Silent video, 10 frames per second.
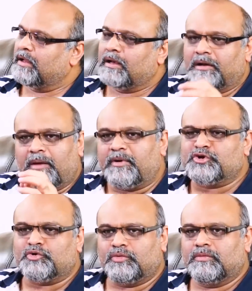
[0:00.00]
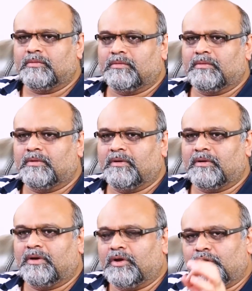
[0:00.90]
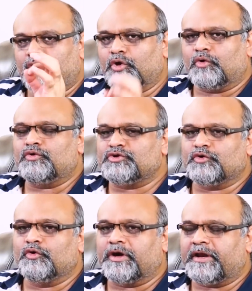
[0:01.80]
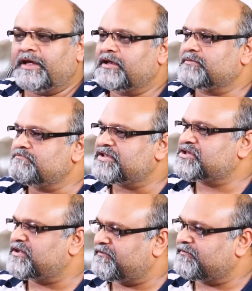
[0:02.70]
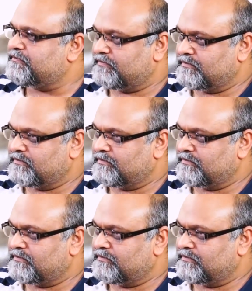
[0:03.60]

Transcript: Number two, those who create mischief,